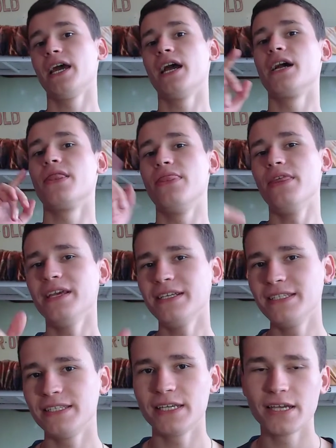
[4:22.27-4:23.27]

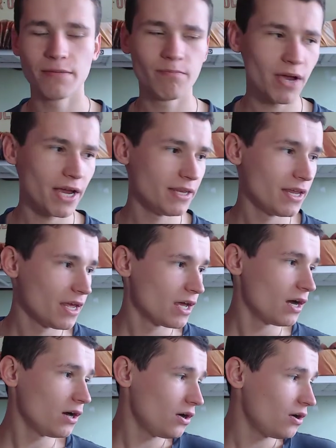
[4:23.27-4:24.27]
this man,
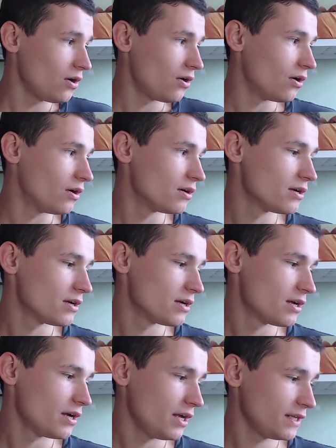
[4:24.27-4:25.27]
oh,
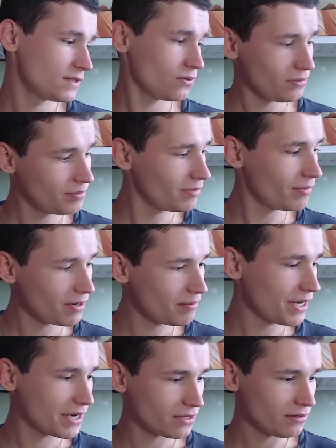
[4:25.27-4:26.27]
it will be
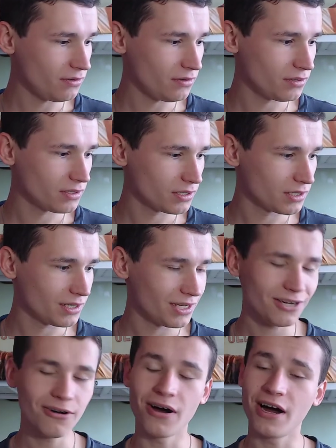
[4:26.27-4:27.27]
maybe cool,
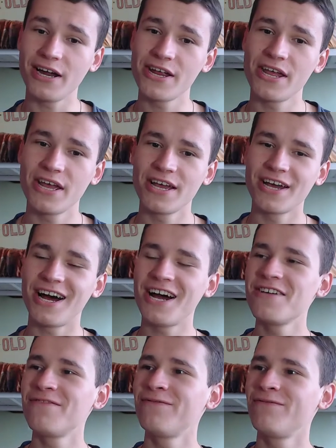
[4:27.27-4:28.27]
oh,
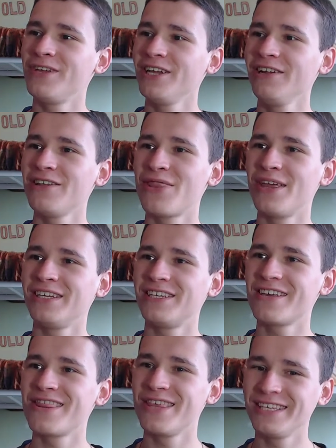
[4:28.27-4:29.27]
I feel that
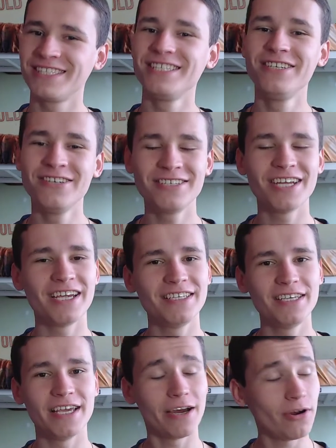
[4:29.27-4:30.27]
this good
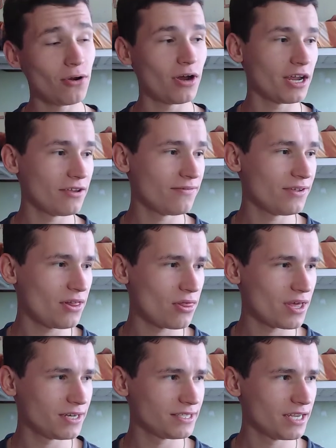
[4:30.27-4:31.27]
idea, oh, I feel
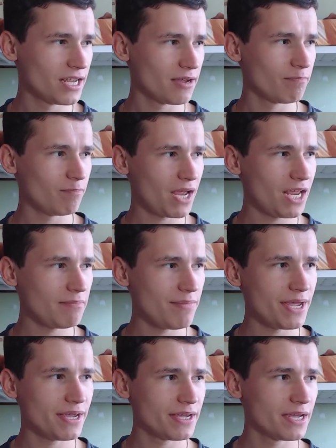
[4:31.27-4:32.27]
that maybe